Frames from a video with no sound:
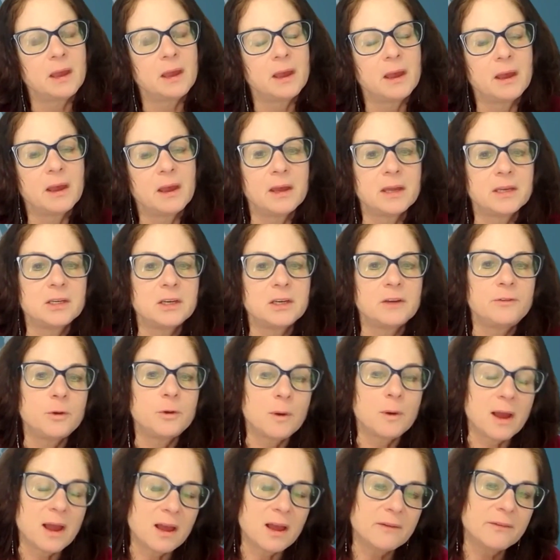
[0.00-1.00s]
And if you
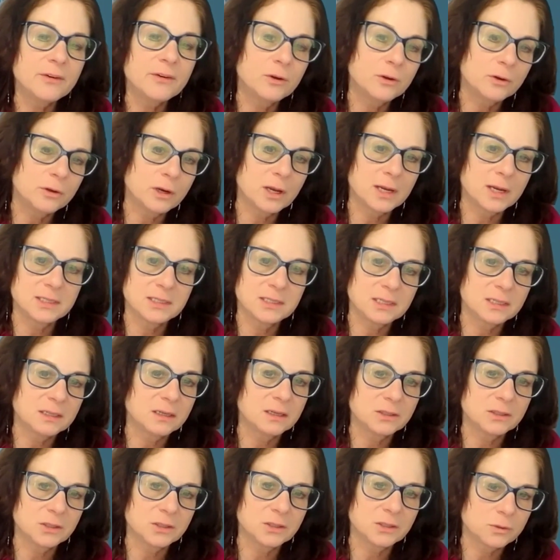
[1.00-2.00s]
have a good idea
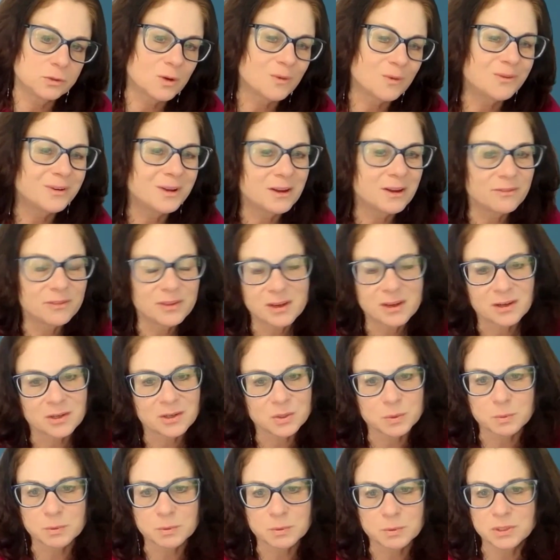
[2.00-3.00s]
and you don't have the
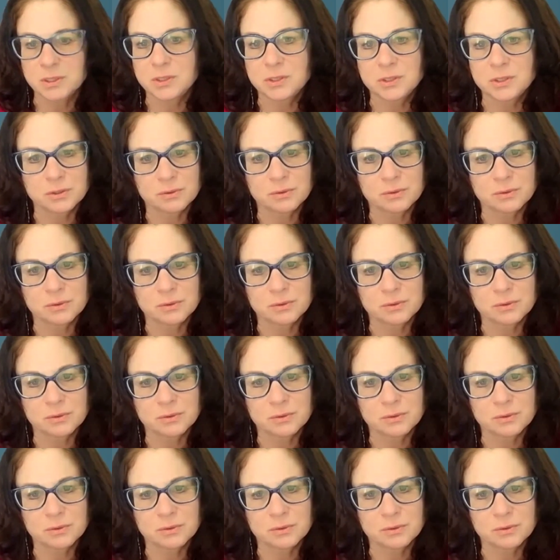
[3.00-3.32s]
expertise,